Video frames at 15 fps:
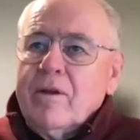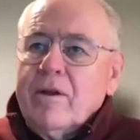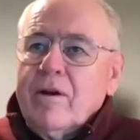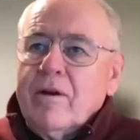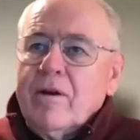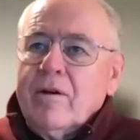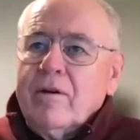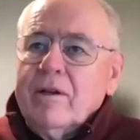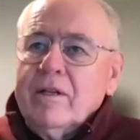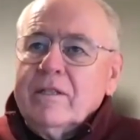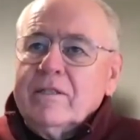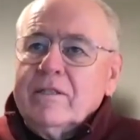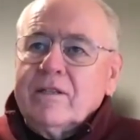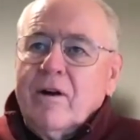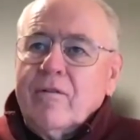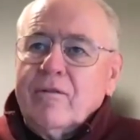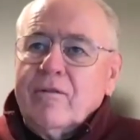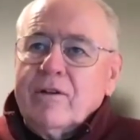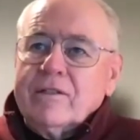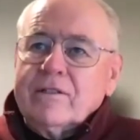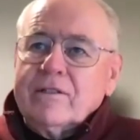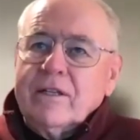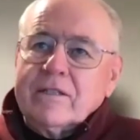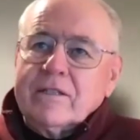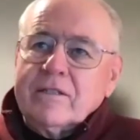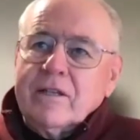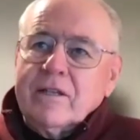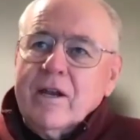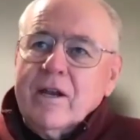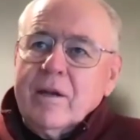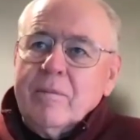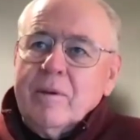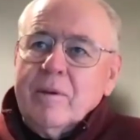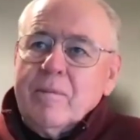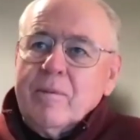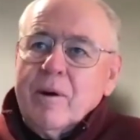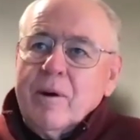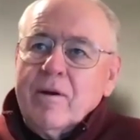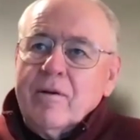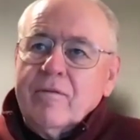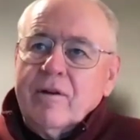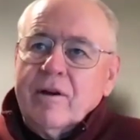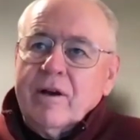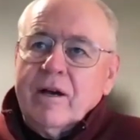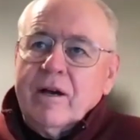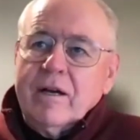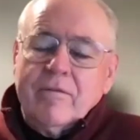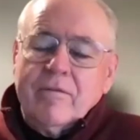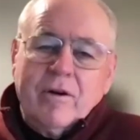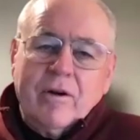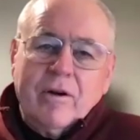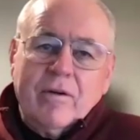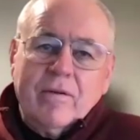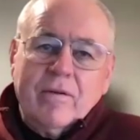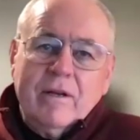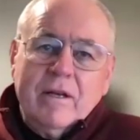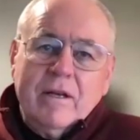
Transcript: They're selfless and excited to be part of a